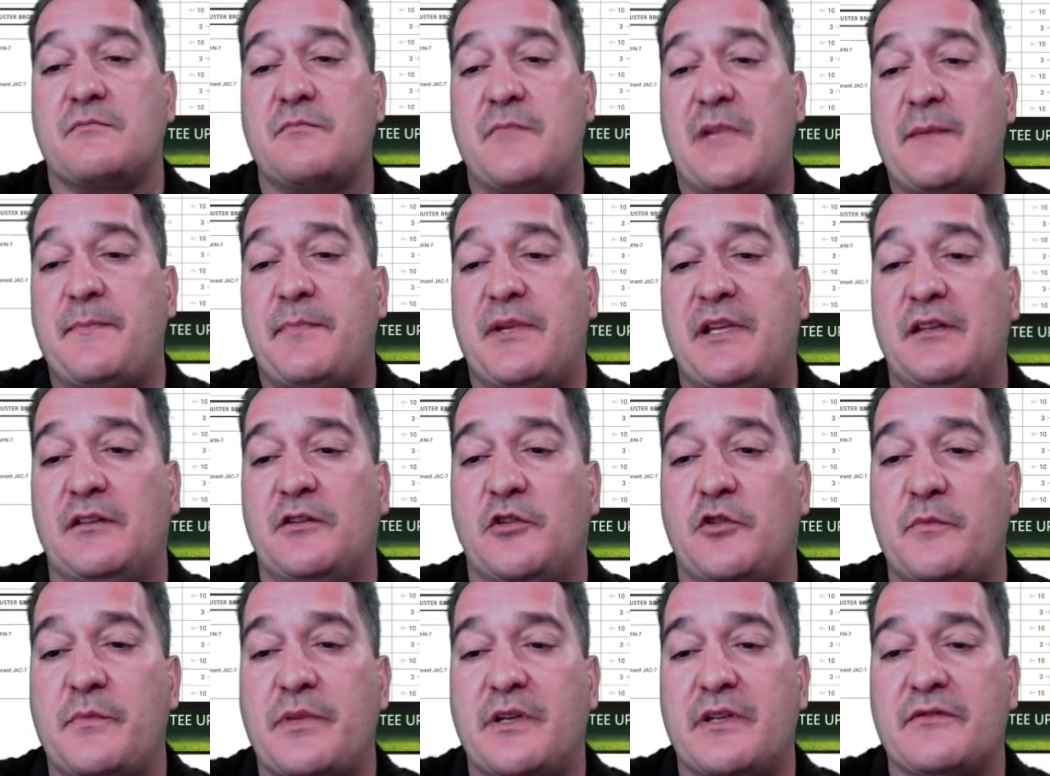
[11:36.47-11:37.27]
Might be a
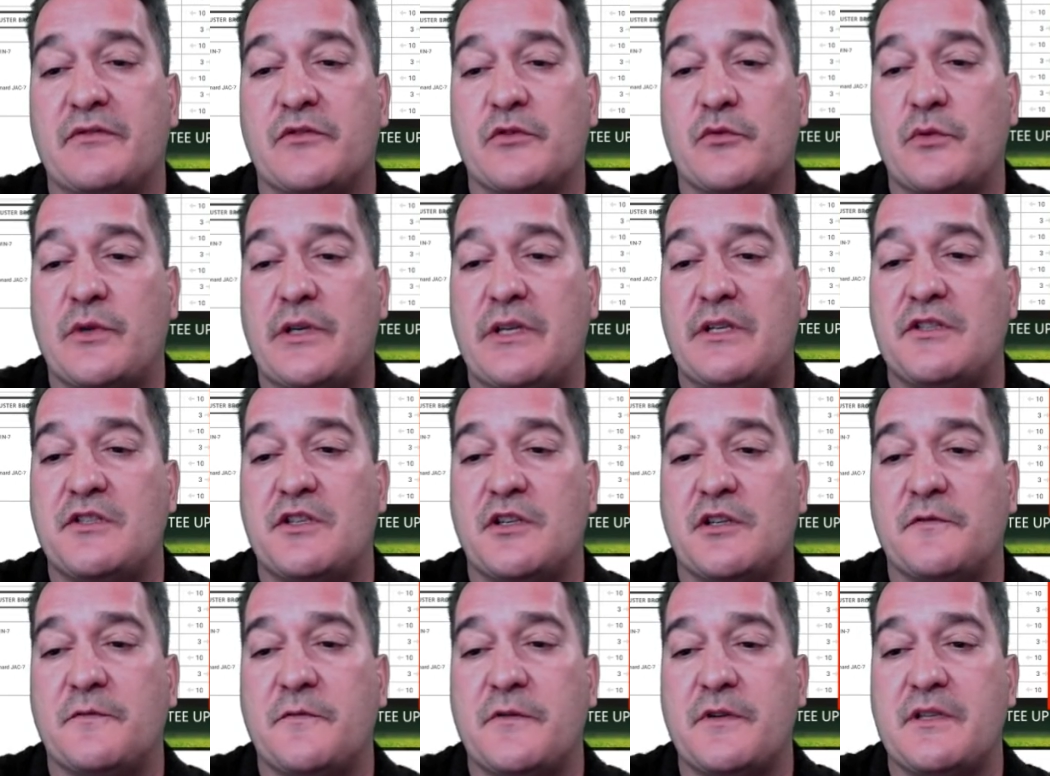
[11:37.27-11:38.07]
little bit of a reach
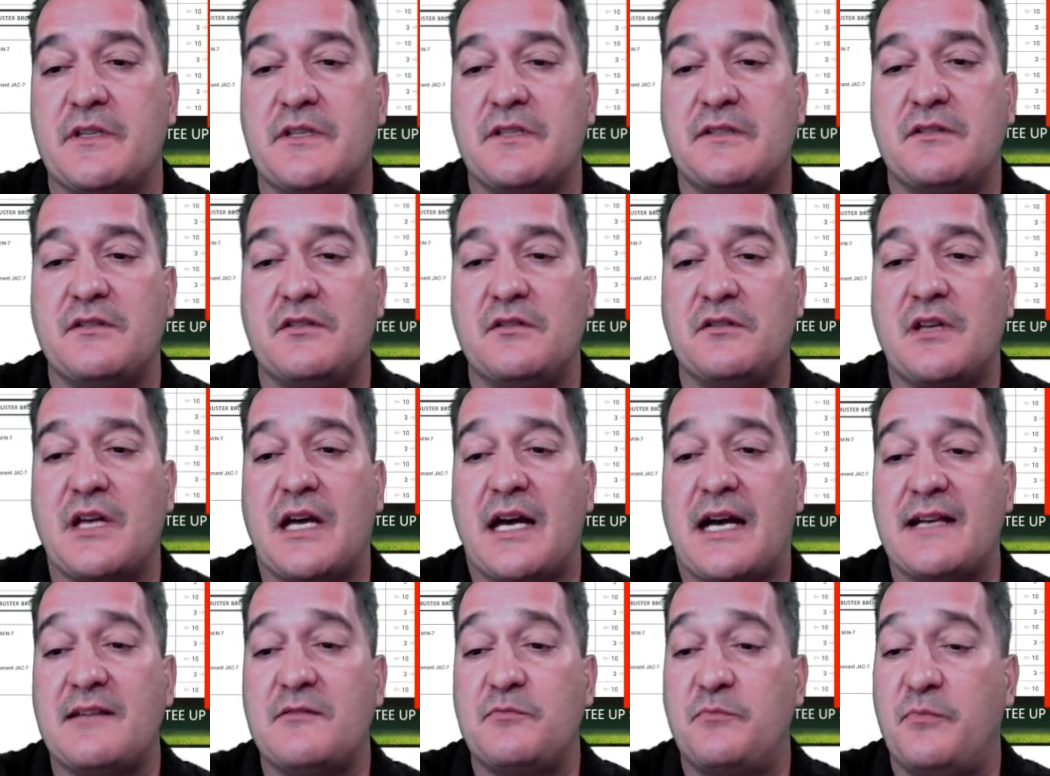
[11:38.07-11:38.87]
here for these 2
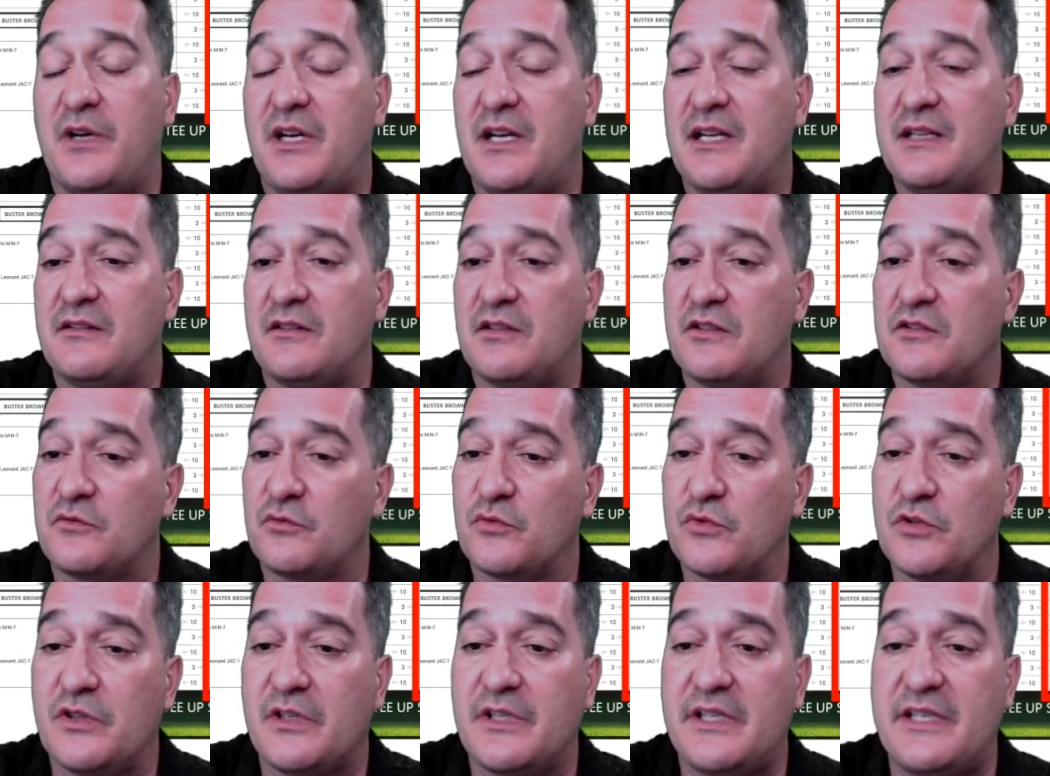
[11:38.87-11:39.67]
guys, but they're
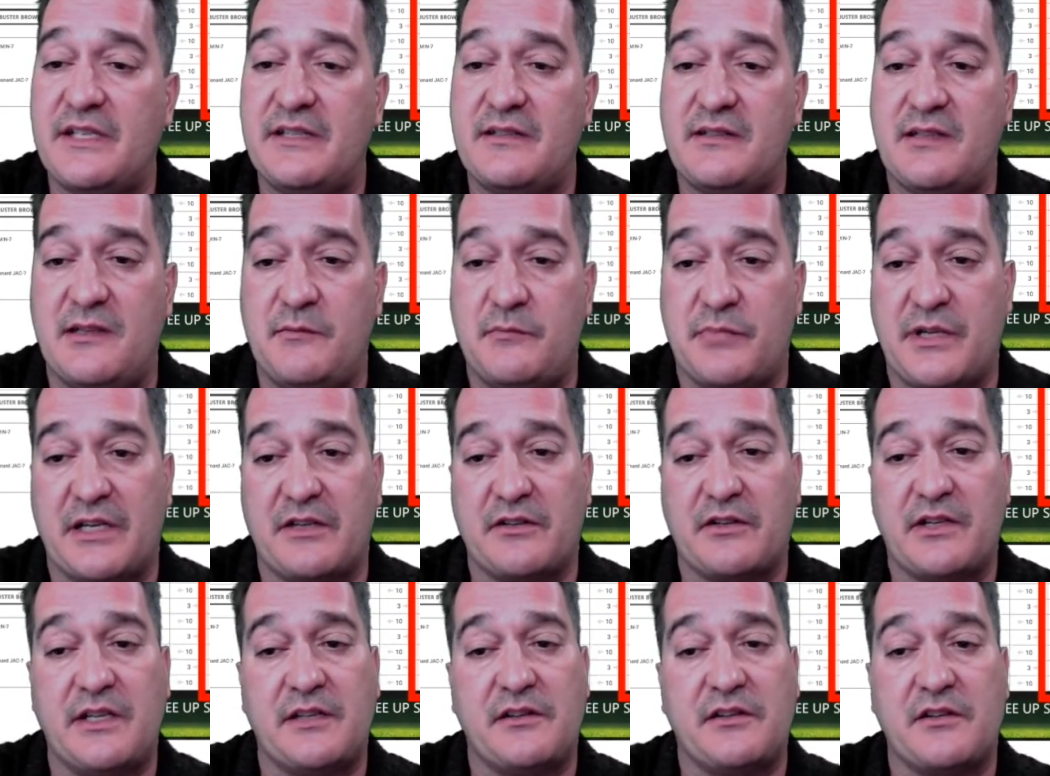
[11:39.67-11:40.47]
rookies. He
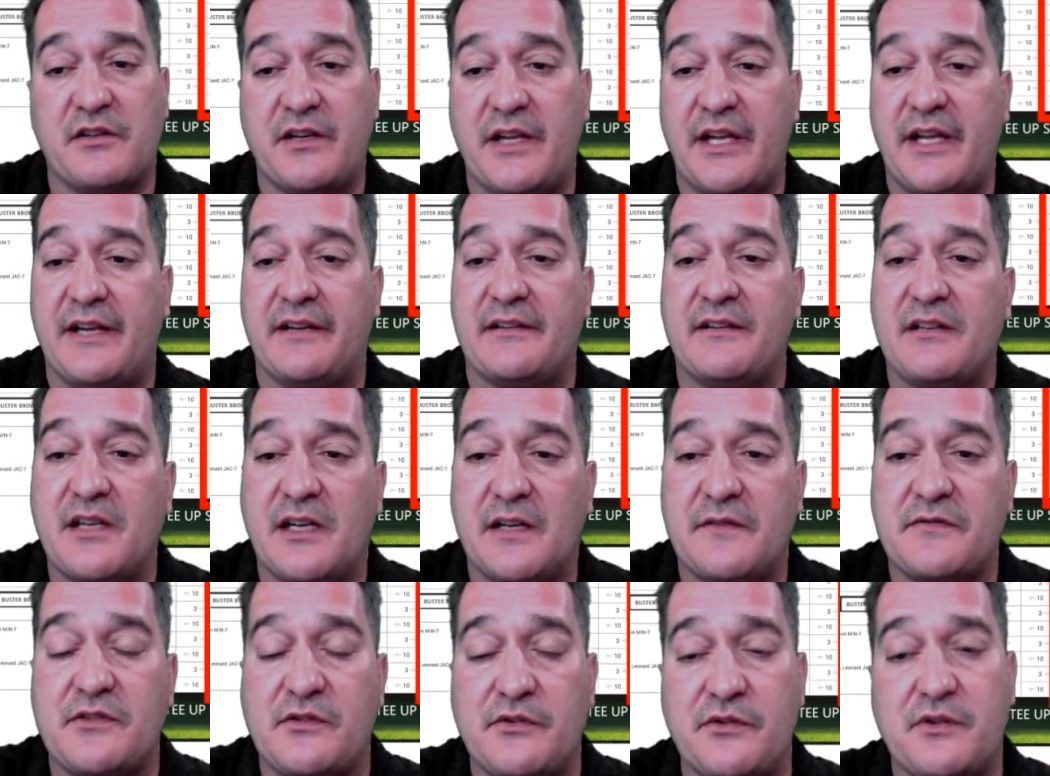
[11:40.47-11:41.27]
better get their
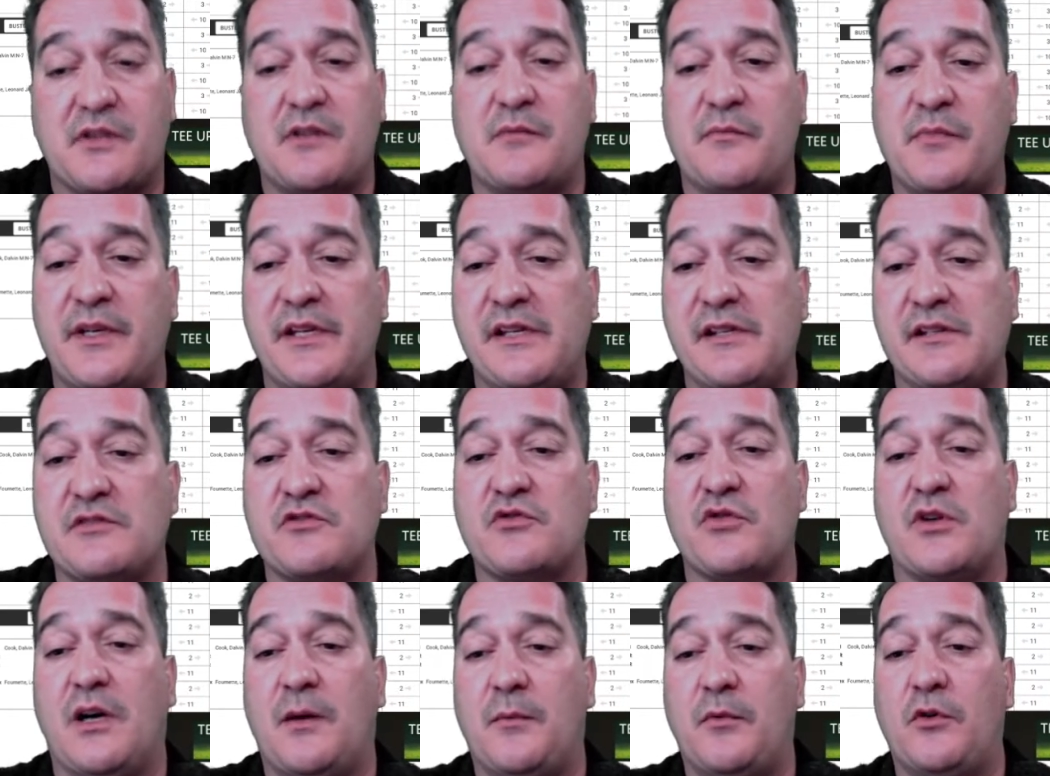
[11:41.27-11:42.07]
handcuffs or he could be in
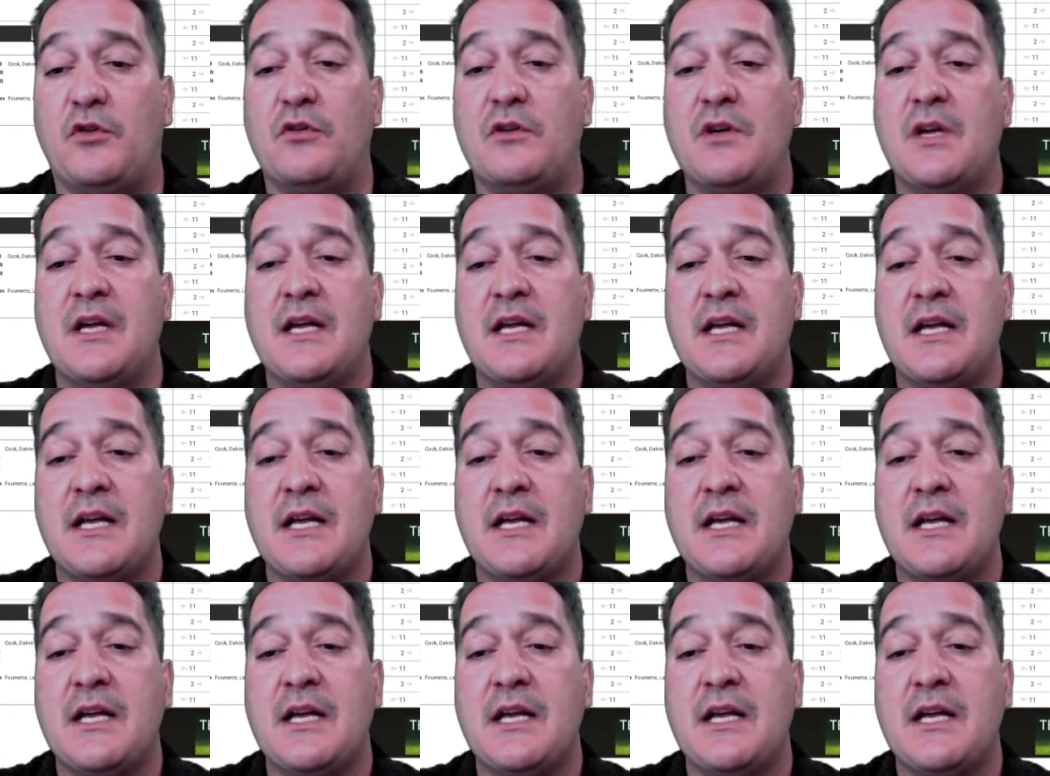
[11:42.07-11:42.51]
trouble.